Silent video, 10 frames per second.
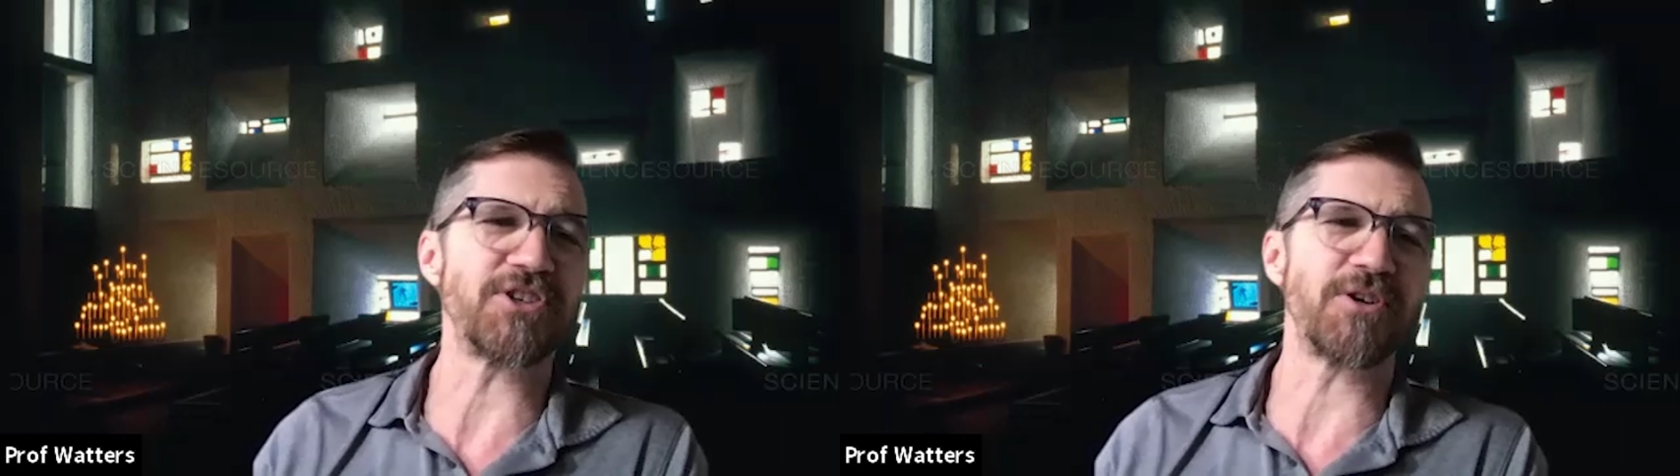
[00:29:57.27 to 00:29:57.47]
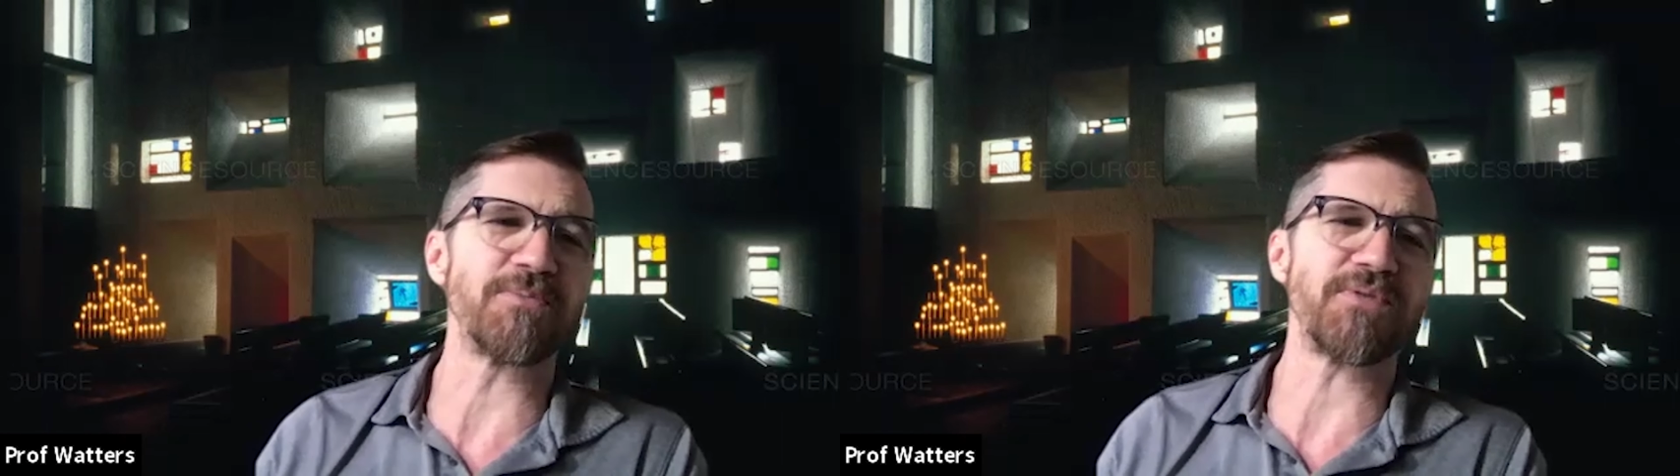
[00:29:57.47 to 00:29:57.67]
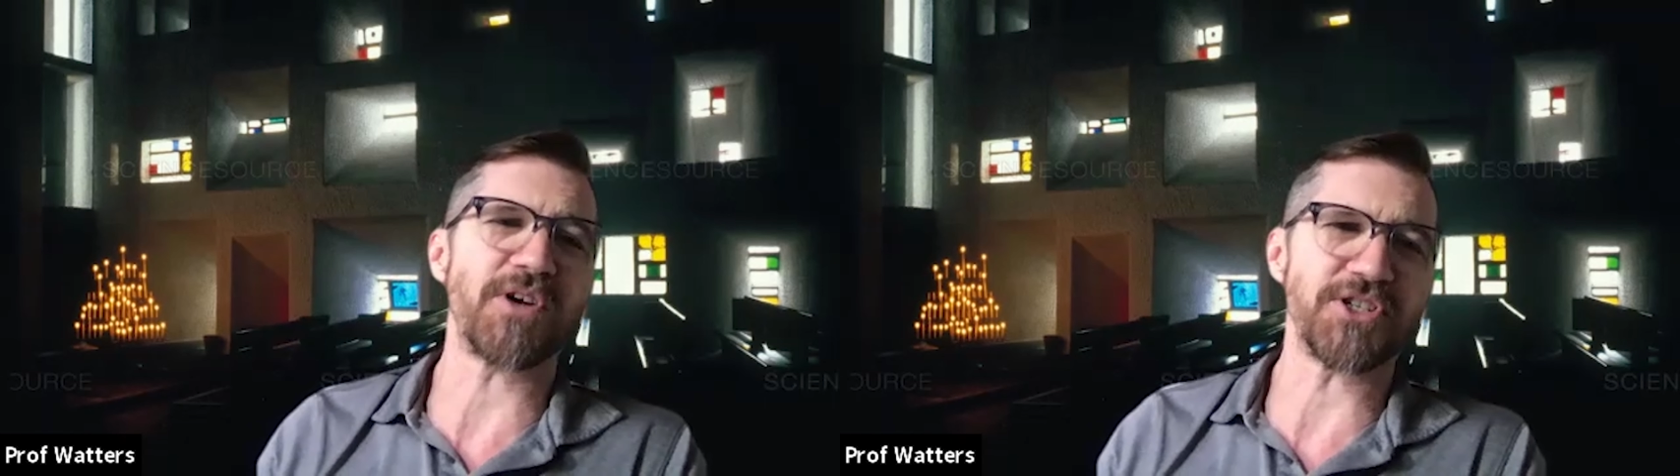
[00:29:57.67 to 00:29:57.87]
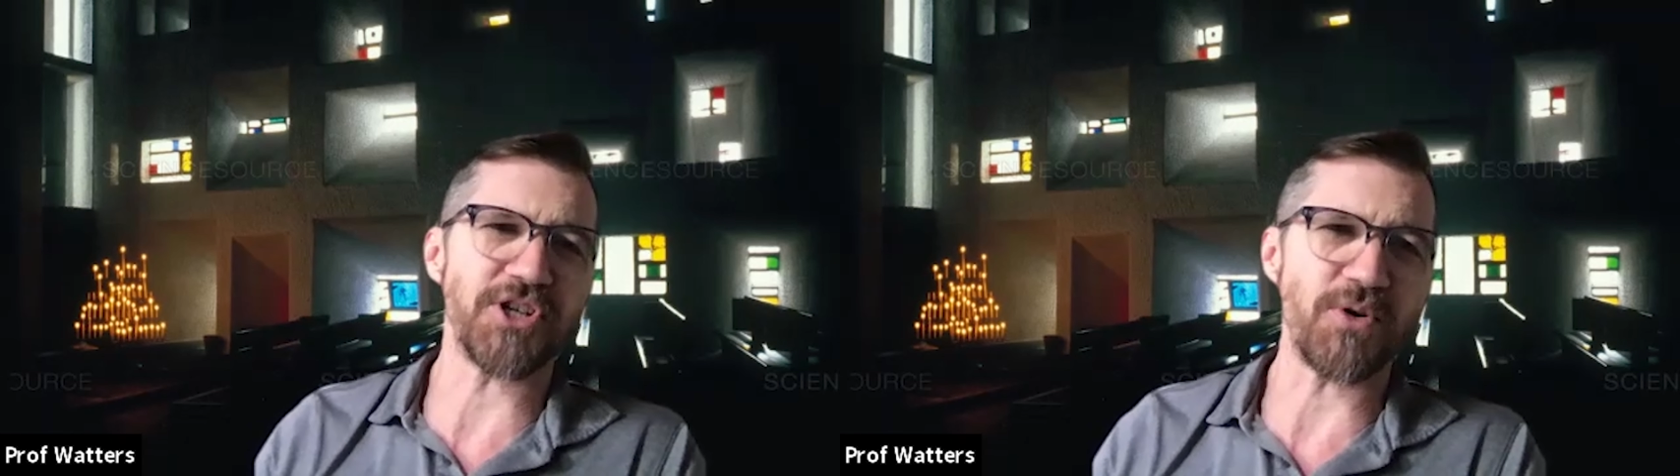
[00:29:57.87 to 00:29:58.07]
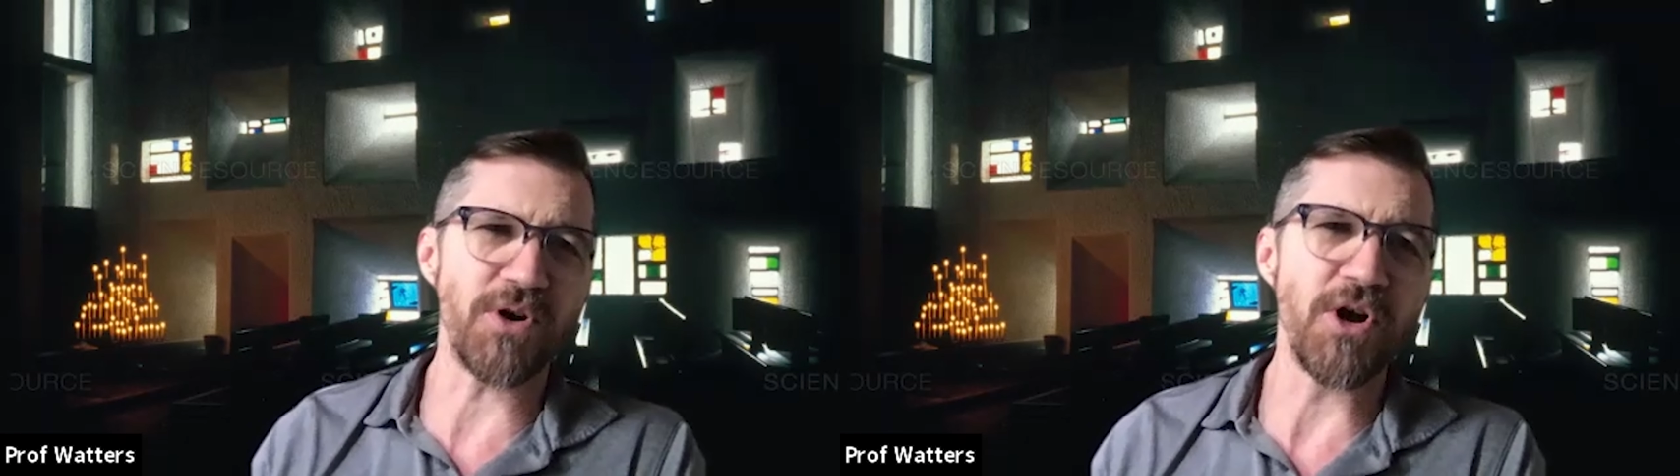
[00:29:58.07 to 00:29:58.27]
terms of
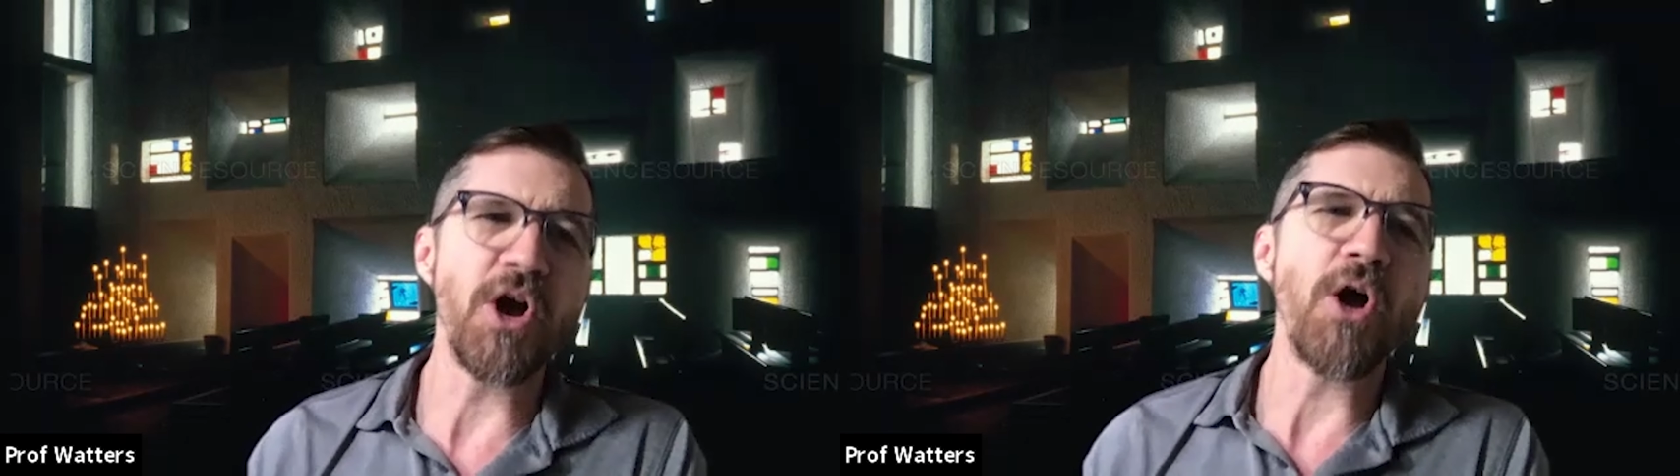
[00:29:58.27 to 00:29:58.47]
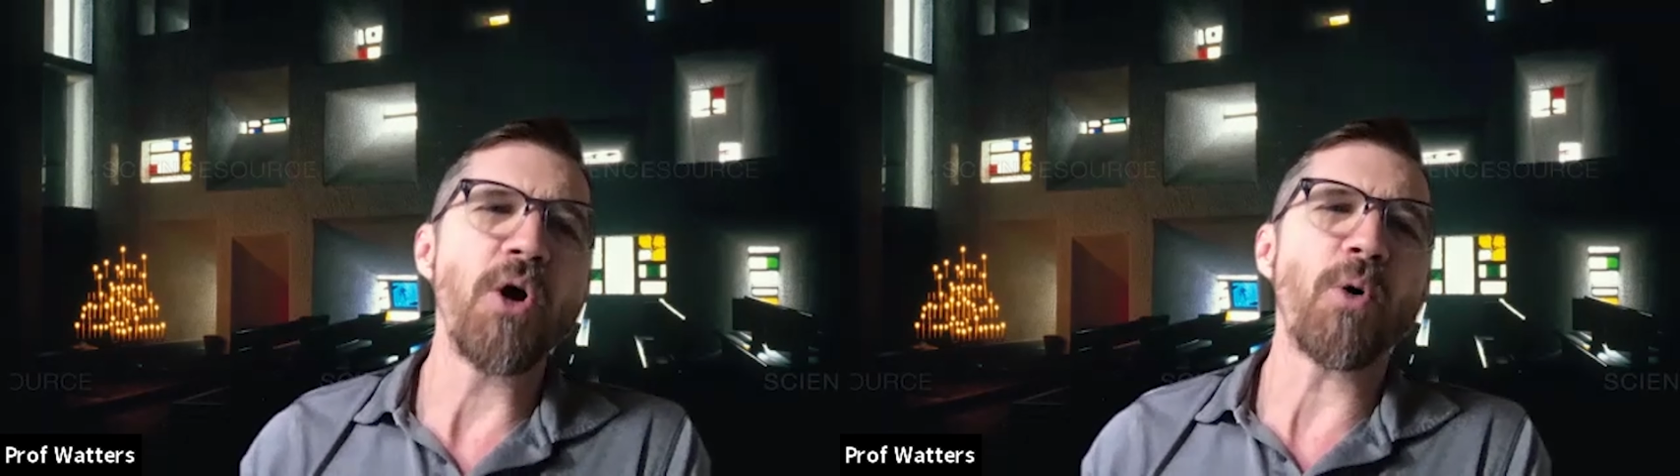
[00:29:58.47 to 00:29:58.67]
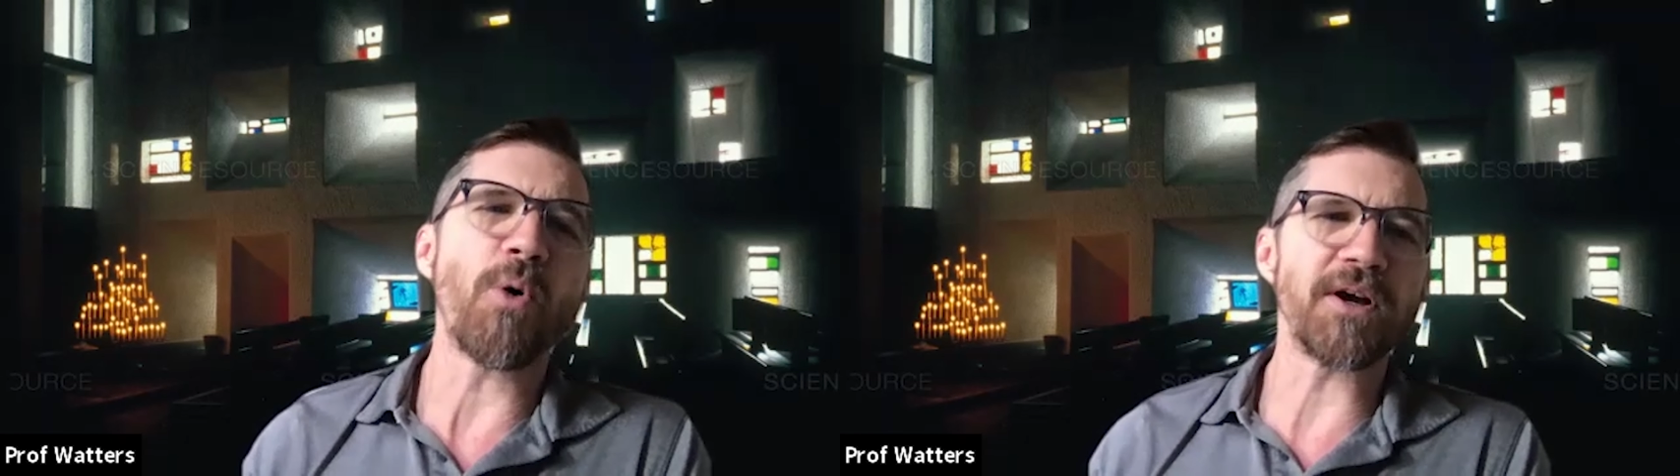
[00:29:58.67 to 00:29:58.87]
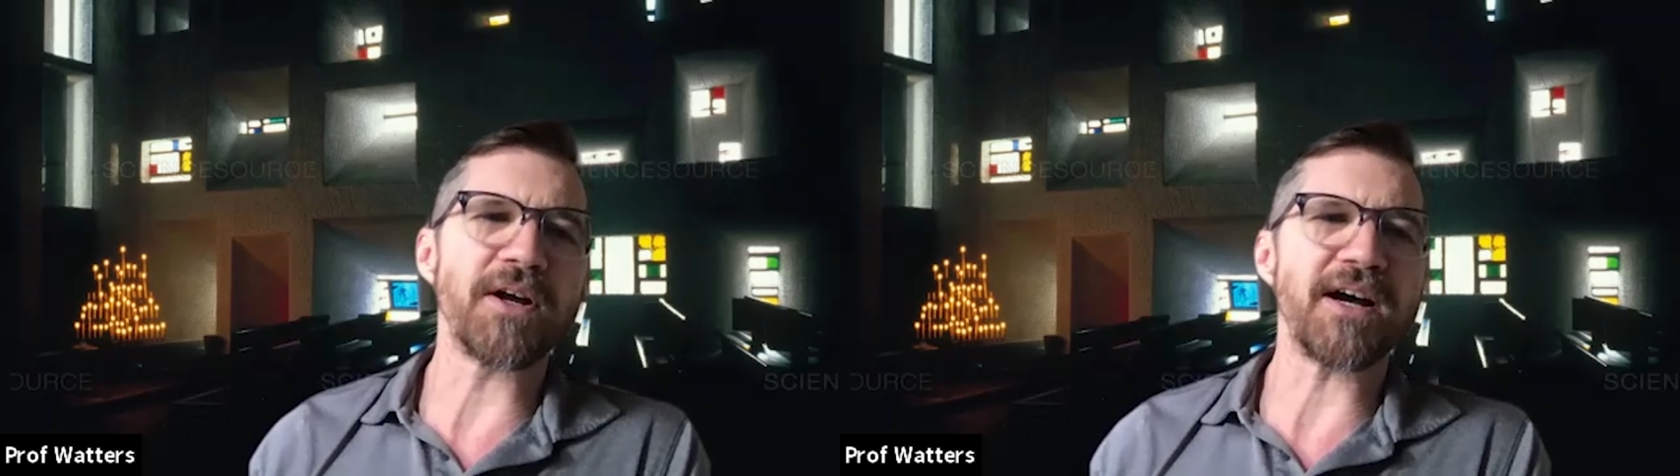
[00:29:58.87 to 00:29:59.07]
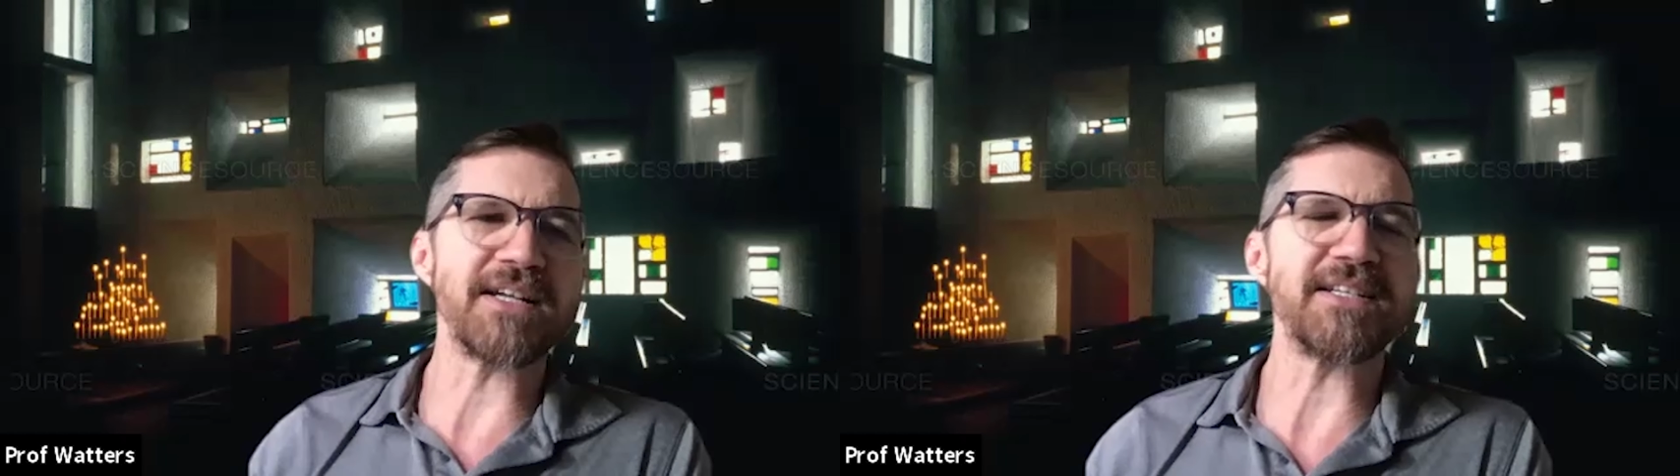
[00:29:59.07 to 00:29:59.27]
also
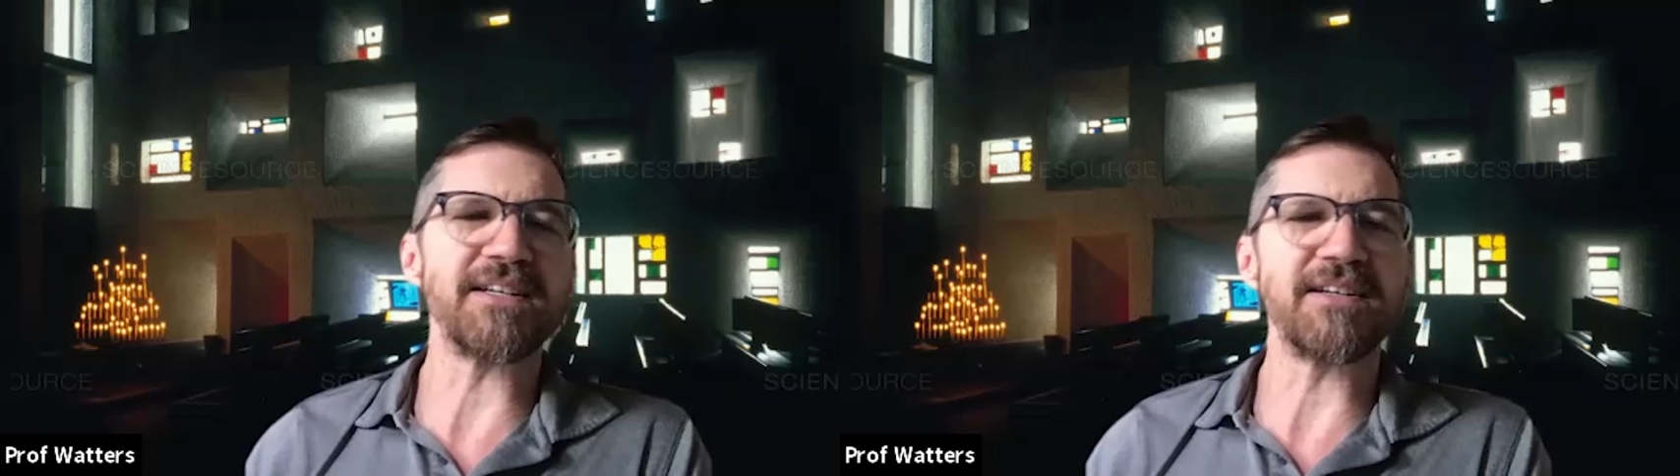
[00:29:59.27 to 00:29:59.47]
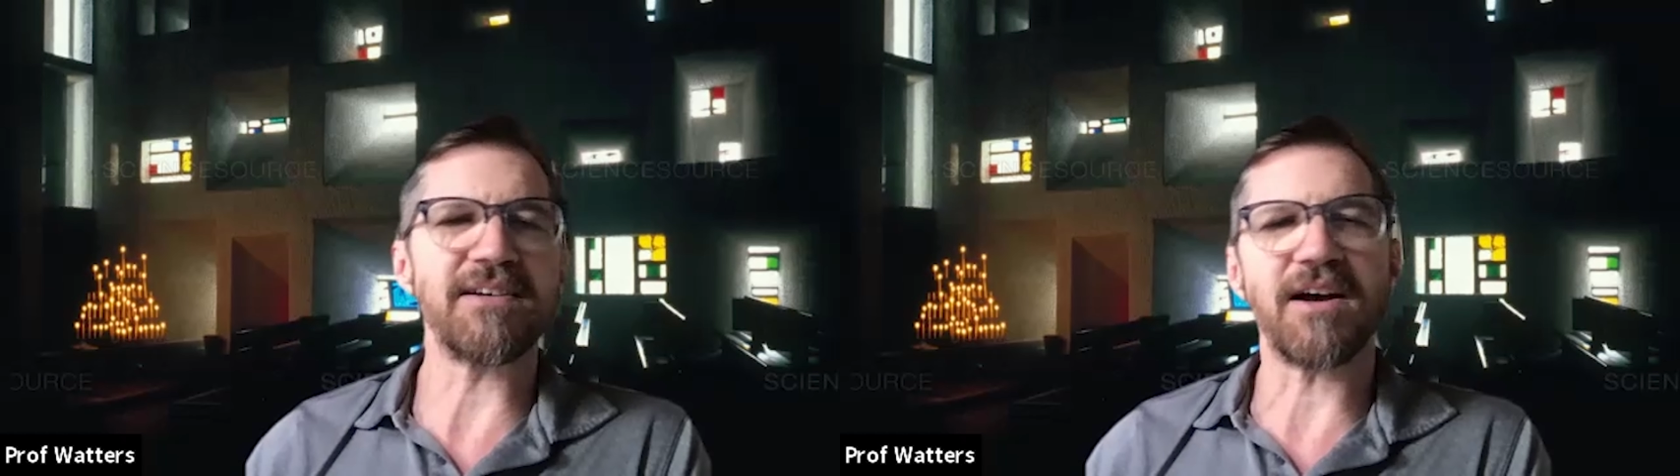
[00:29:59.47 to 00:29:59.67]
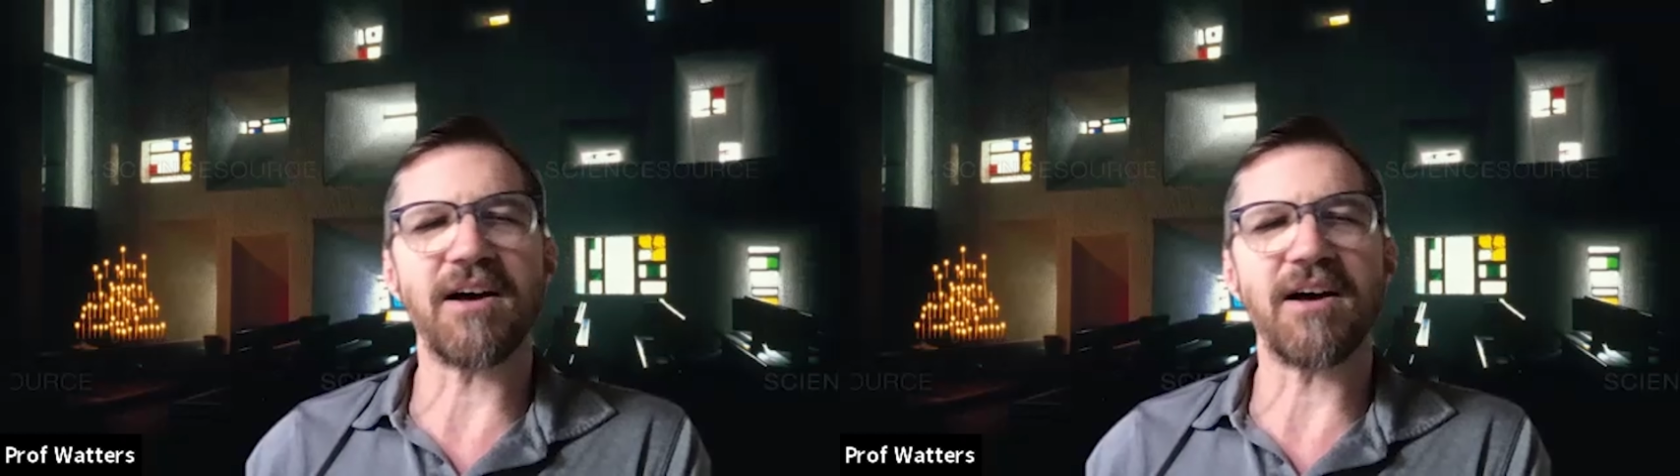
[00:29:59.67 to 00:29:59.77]
organizing